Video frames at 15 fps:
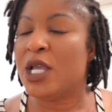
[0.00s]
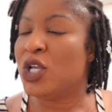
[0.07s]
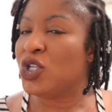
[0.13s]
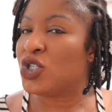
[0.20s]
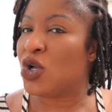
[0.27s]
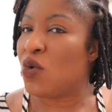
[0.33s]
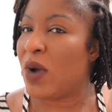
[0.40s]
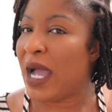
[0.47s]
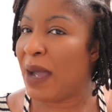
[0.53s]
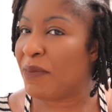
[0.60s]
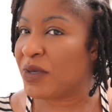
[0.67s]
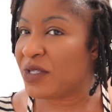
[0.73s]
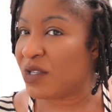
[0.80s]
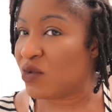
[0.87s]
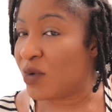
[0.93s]
So what
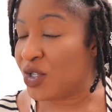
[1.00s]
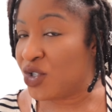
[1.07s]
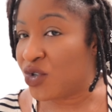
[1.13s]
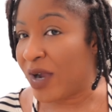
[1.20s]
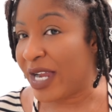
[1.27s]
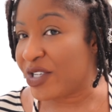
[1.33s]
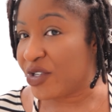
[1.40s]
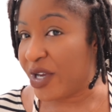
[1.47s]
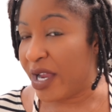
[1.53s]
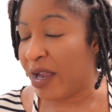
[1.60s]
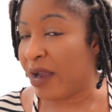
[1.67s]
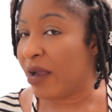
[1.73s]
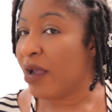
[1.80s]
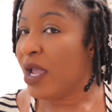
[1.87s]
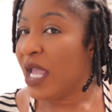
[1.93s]
happens is when you scratch your
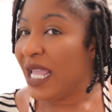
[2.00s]
hair,